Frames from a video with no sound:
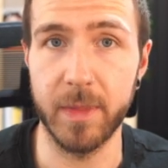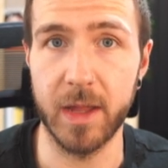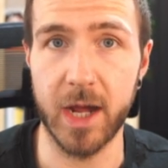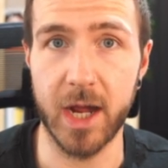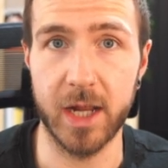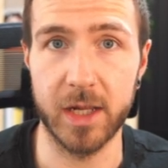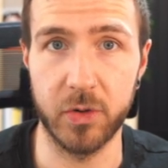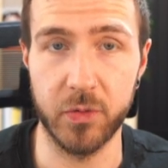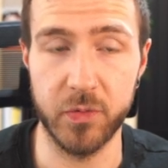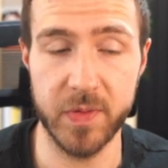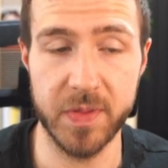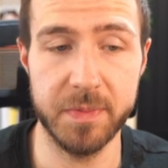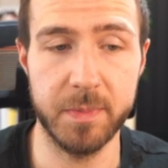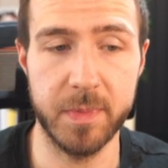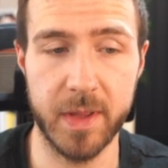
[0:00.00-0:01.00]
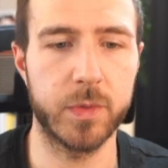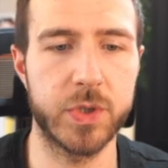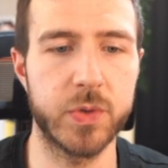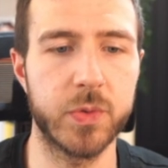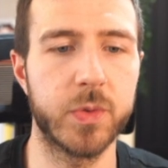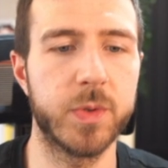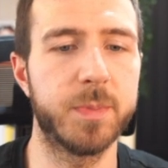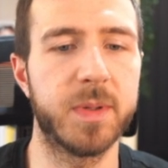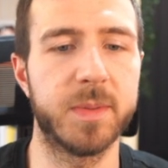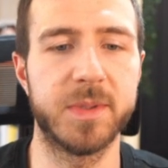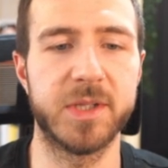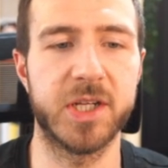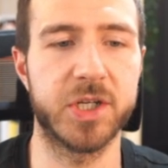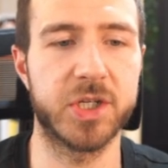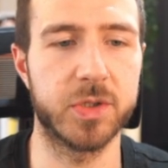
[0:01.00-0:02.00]
algorithm to
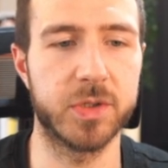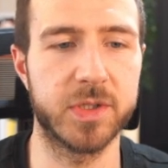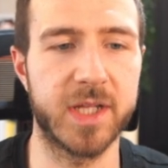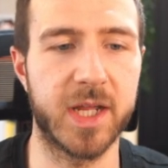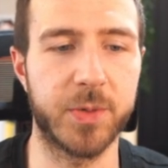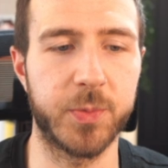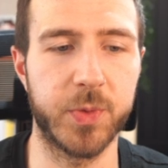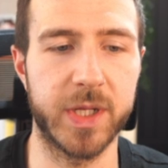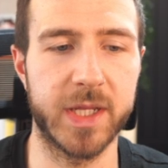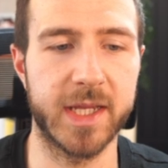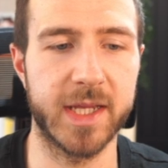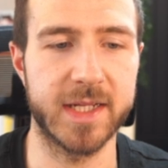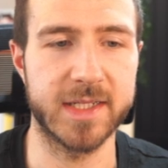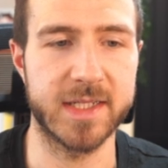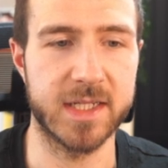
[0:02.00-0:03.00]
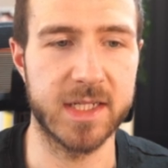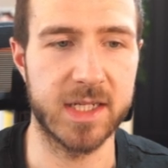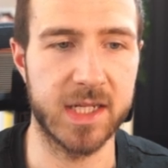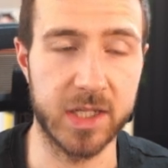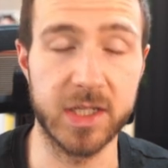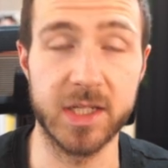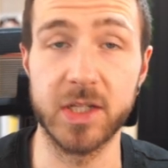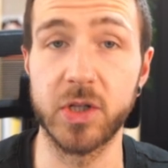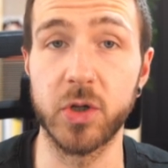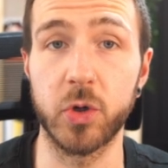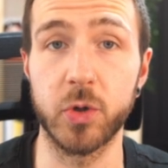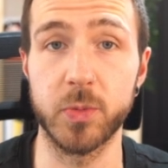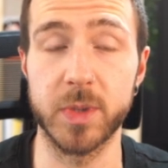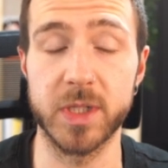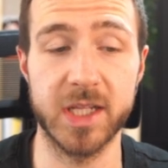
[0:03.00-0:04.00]
implementation that we can see in the
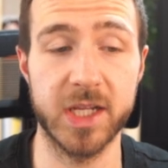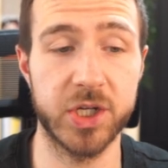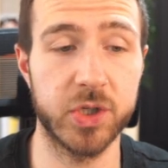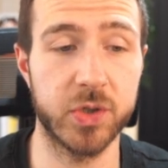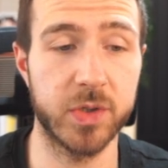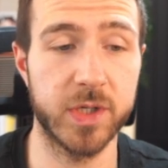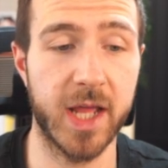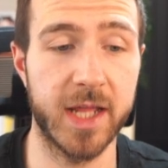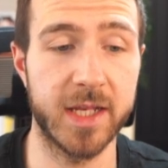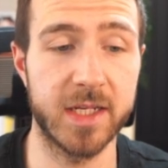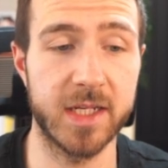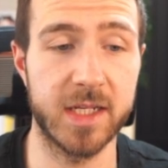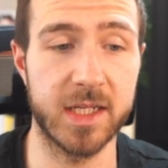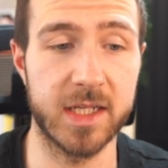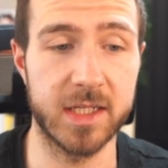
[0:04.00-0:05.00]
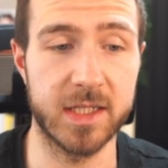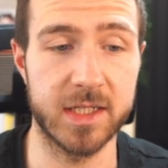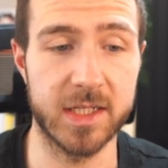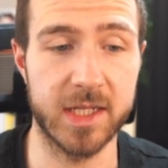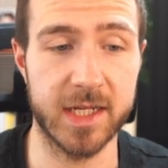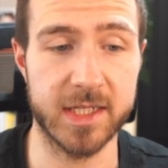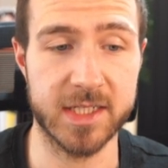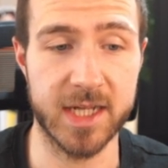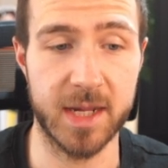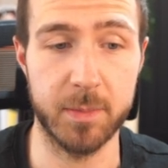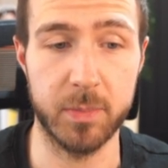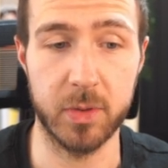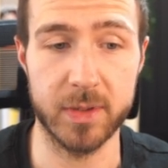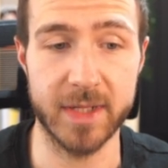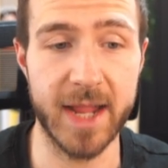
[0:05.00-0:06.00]
documentation and in the
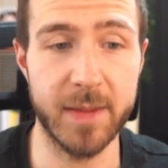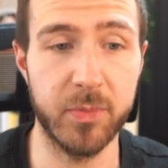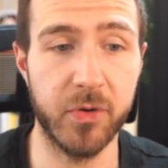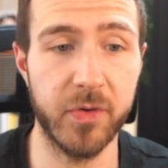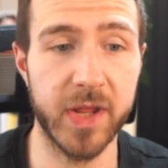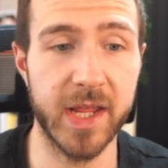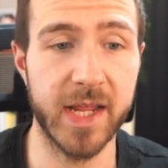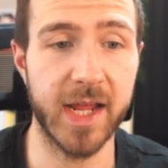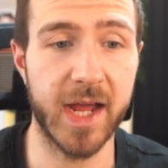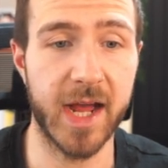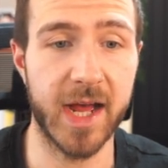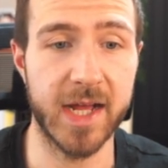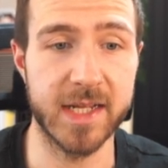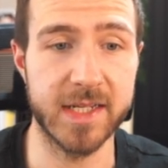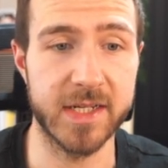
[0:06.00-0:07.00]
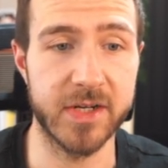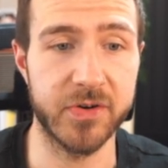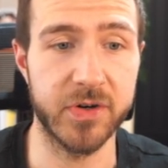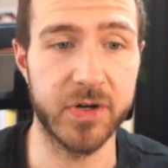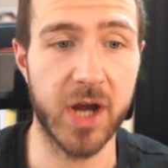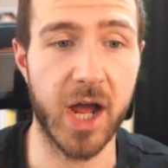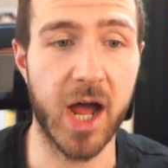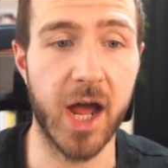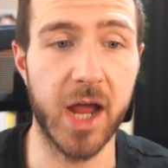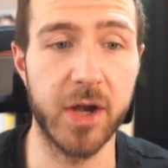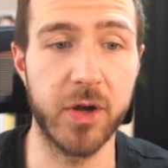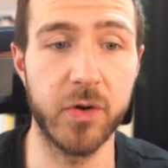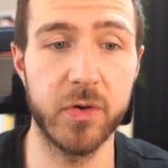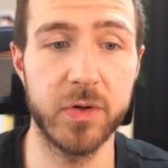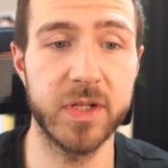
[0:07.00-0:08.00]
example library, a
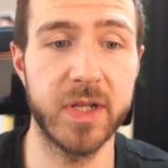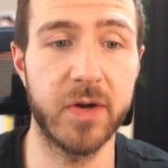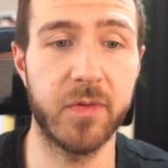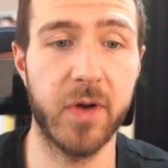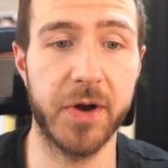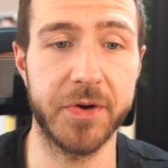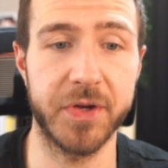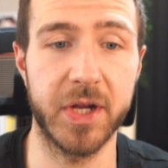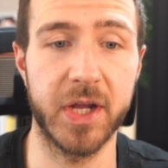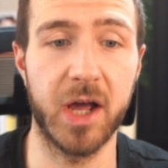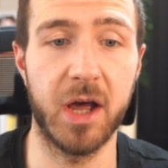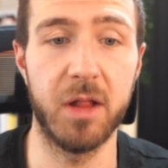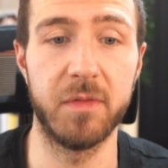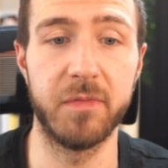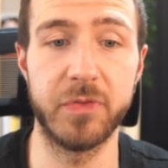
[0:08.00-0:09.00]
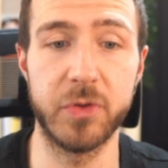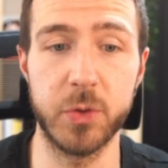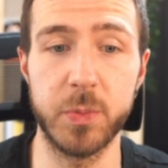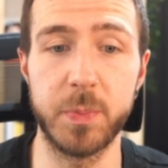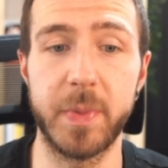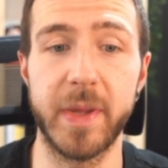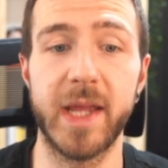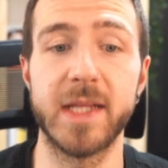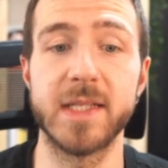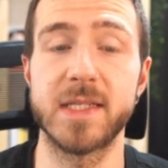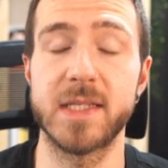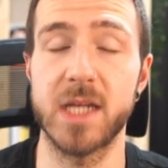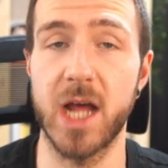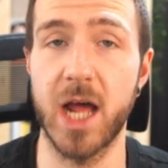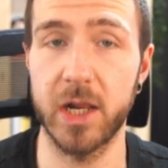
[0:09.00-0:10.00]
non-hierarchical
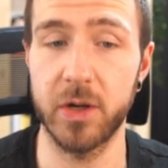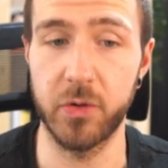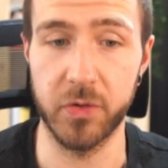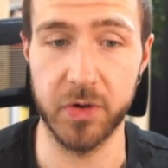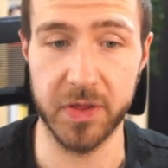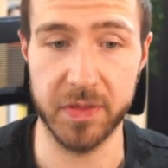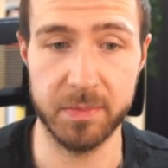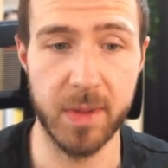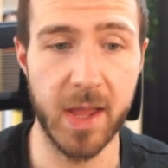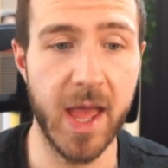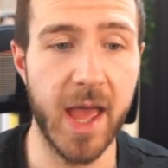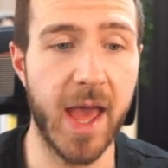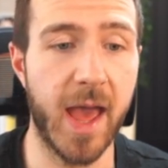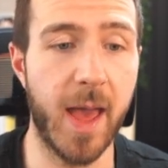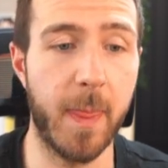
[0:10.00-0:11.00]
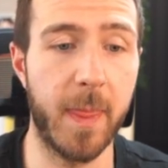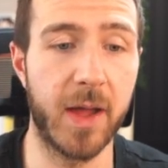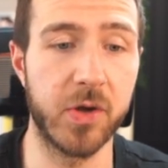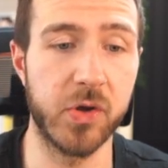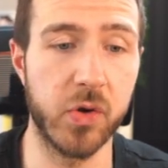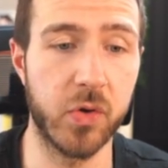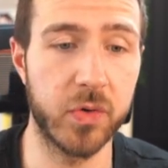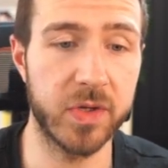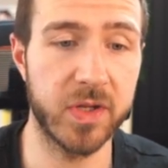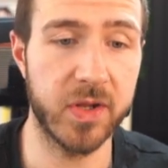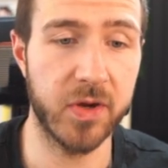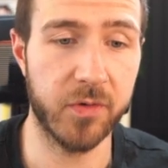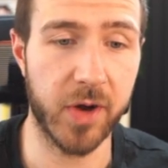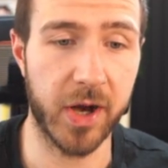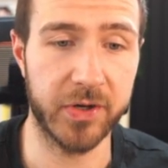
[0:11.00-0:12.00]
view-based algorithm and a
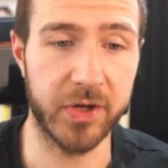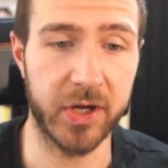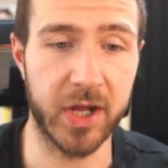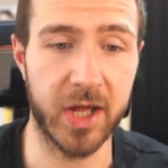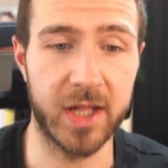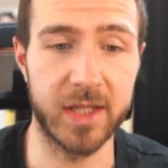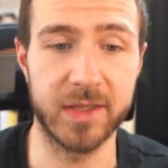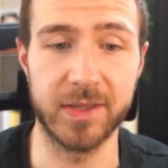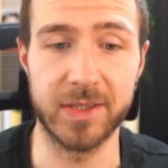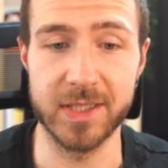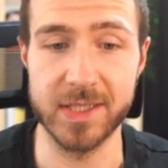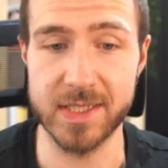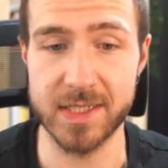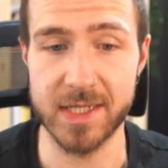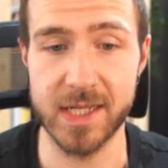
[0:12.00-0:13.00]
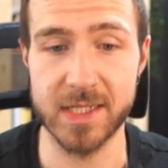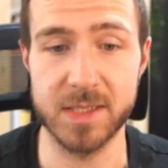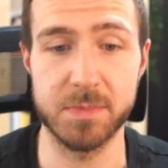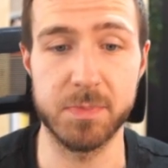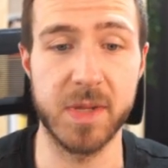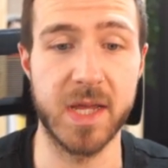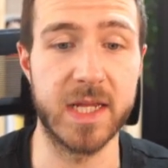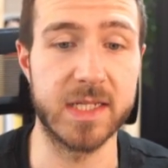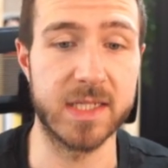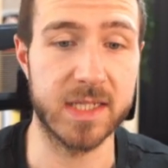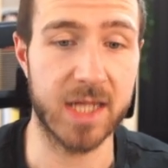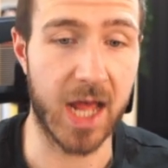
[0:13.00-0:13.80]
non-hierarchical distance-based